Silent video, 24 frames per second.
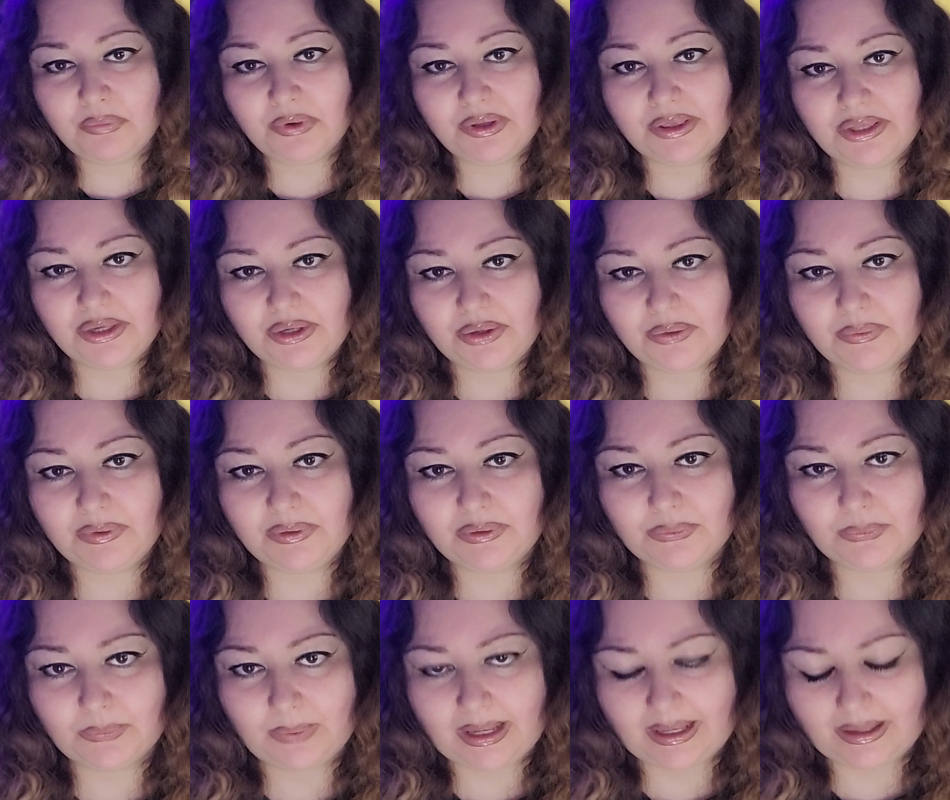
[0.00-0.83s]
with you as
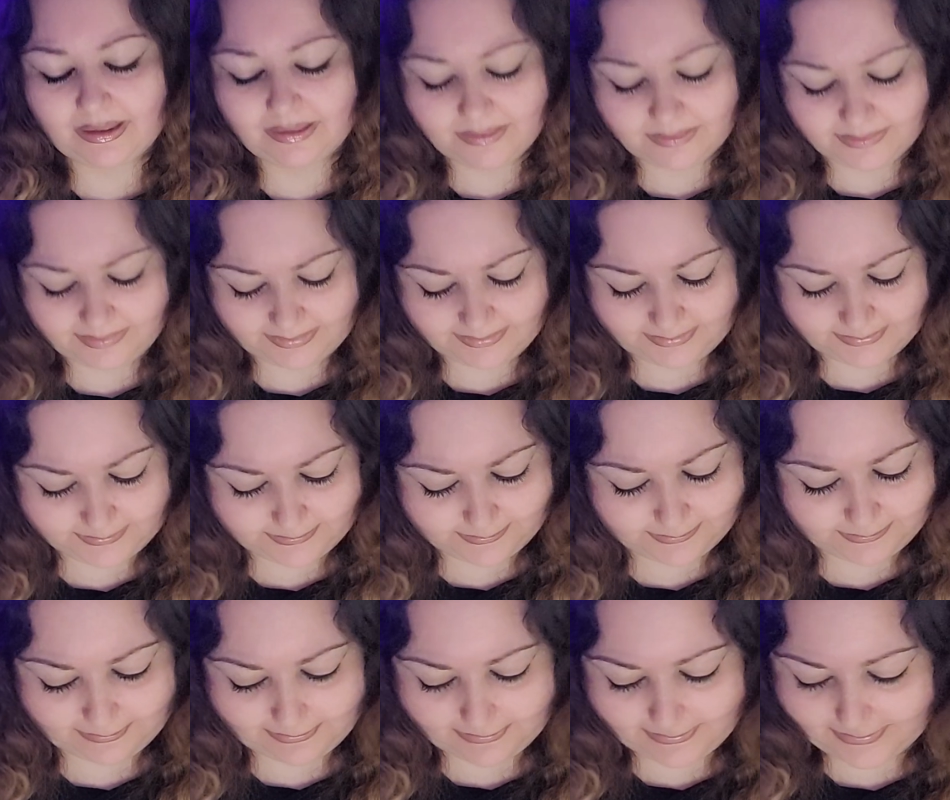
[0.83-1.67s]
well.
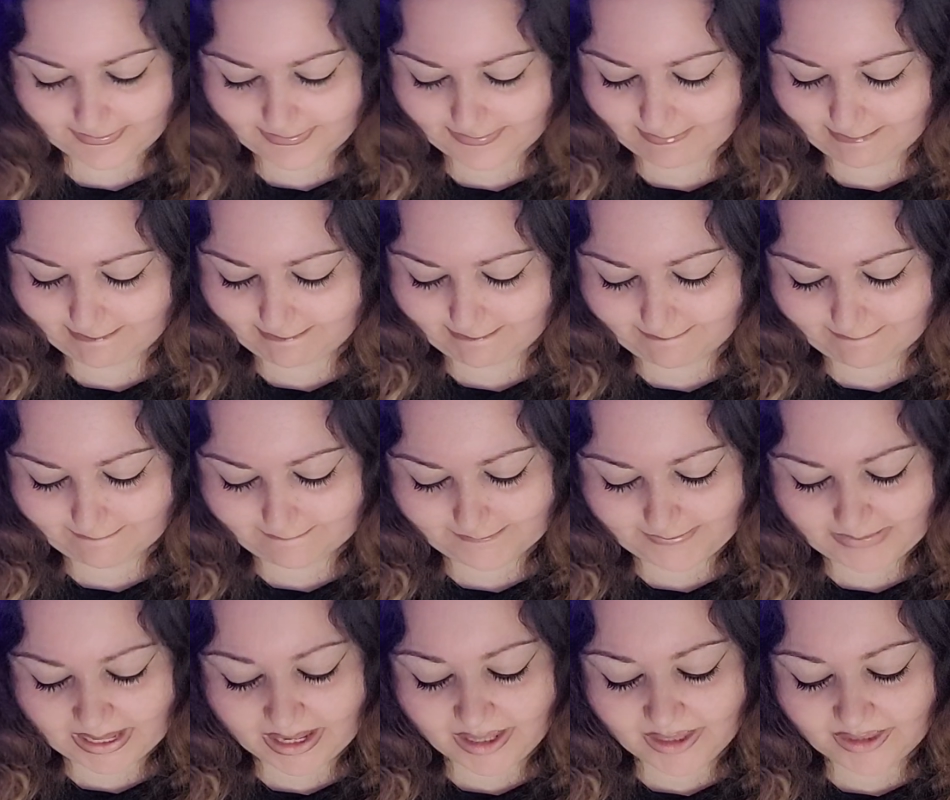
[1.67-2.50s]

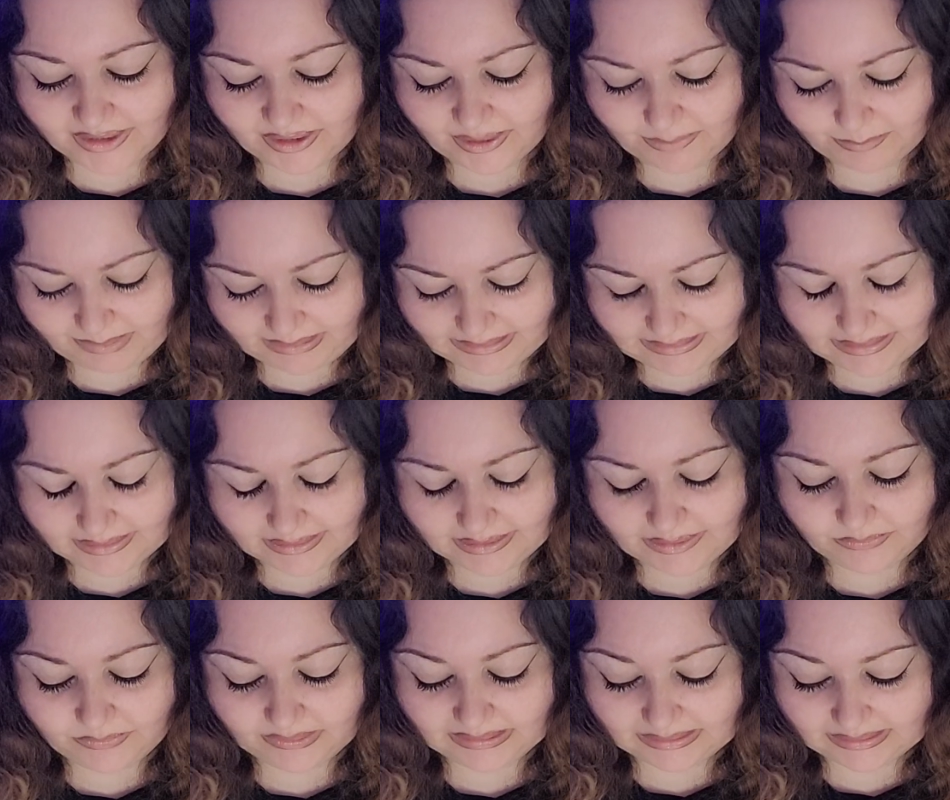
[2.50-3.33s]
Could be
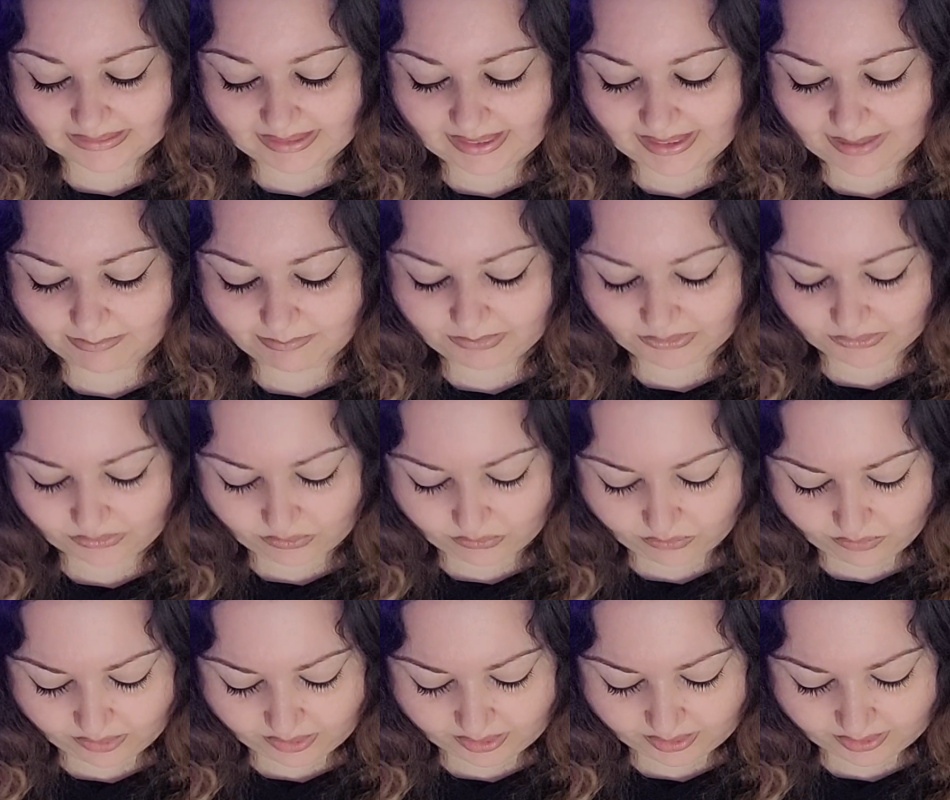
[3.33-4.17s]
dealing with a
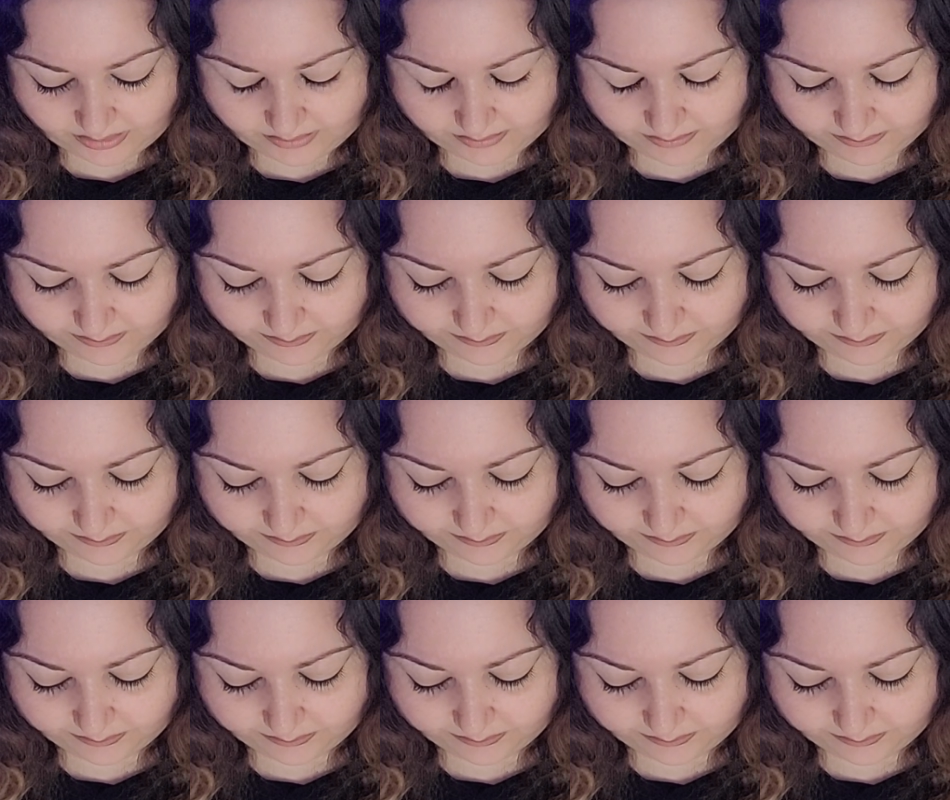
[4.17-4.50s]
Capricorn.